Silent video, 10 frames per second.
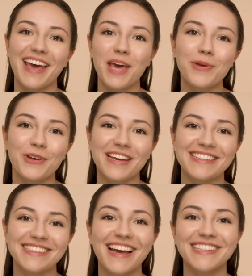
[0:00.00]
Hey
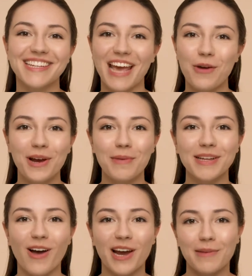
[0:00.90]
beauties! Today we're going
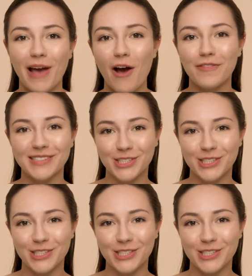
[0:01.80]
to be talking about